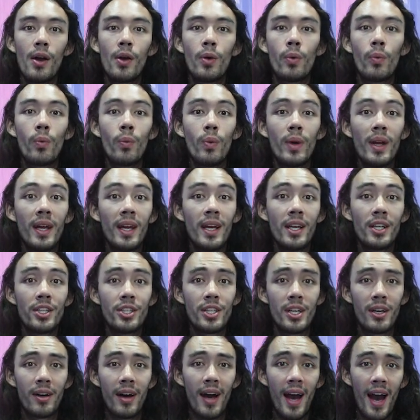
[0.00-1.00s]
We
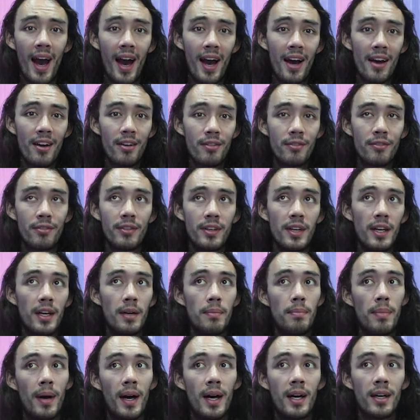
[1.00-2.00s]
shall have
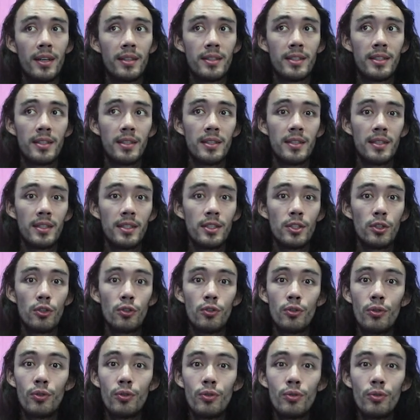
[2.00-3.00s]
about
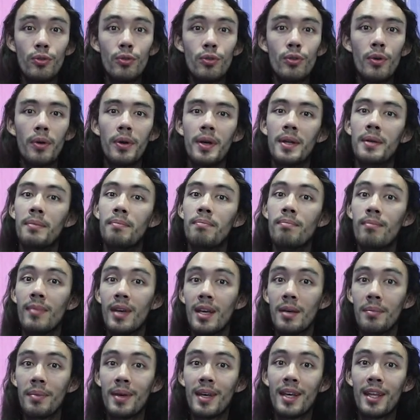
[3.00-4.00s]
2 and
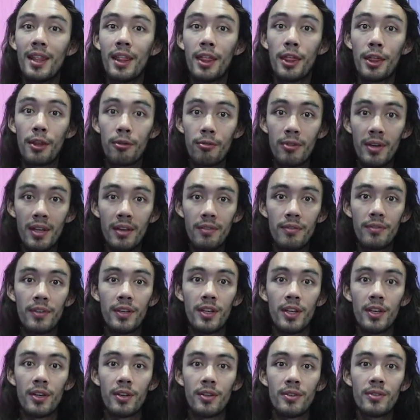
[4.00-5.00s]
maybe 3
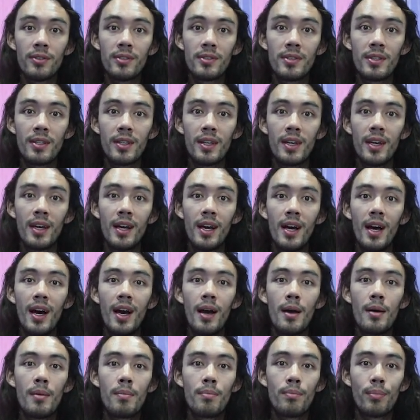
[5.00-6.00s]
videos
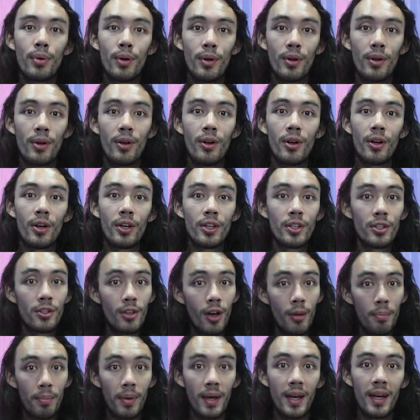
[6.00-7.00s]
per
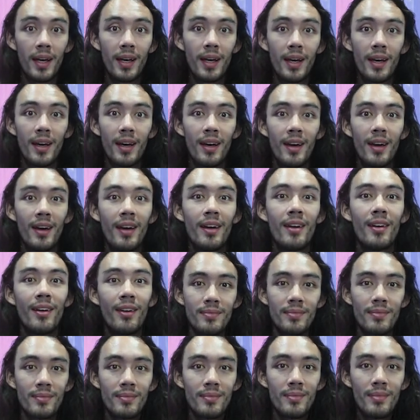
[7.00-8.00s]
topic.
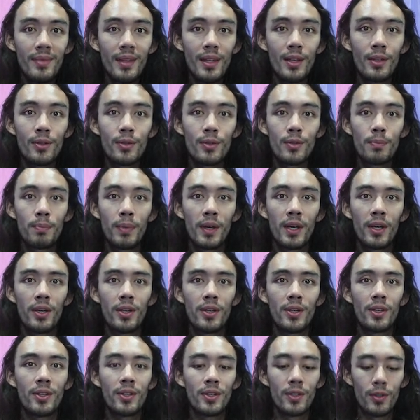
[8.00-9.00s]
It's
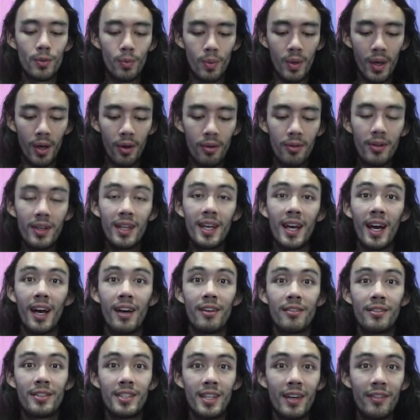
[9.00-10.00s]
because we only
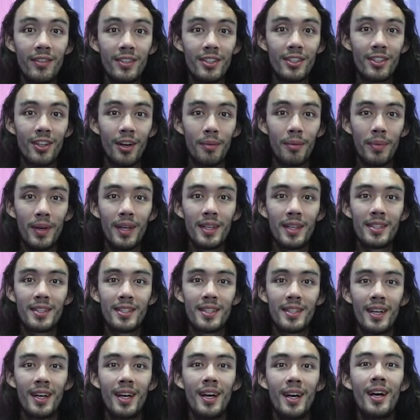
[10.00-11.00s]
have 7 topics,
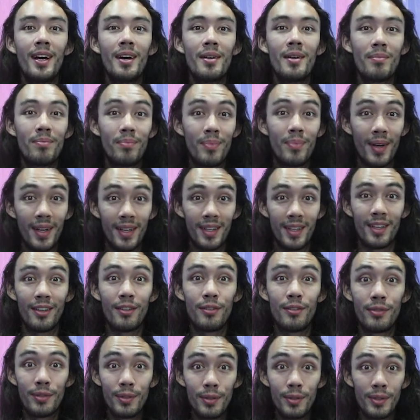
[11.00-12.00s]
but a
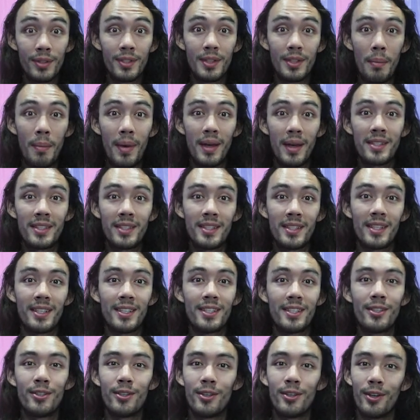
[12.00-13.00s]
full
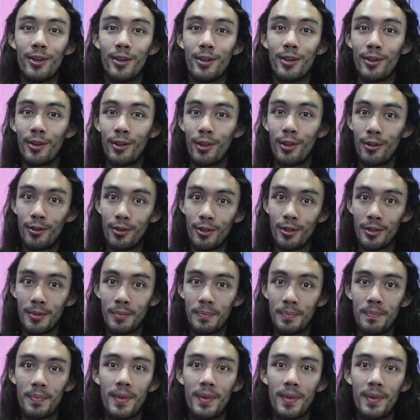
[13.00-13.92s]
semester to go through.